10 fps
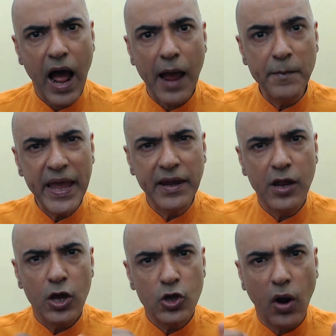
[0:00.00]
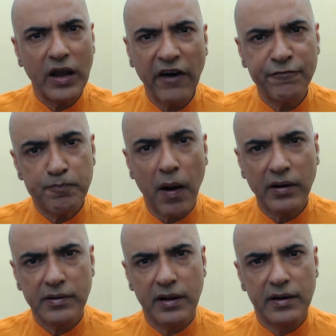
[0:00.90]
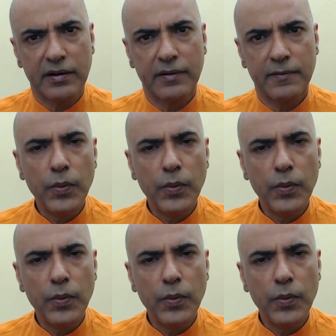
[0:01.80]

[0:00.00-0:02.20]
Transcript: I mean, your love partner.